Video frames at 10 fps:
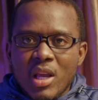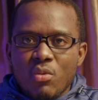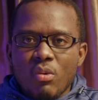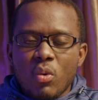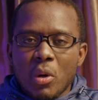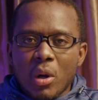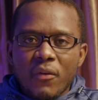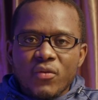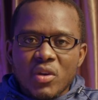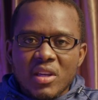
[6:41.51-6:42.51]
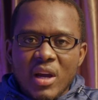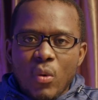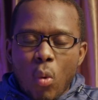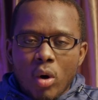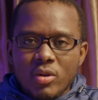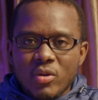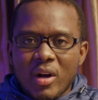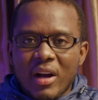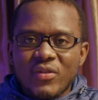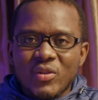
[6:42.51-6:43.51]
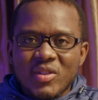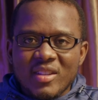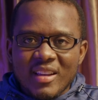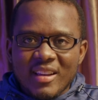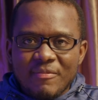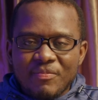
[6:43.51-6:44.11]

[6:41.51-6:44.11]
We would love to hear what you have to say.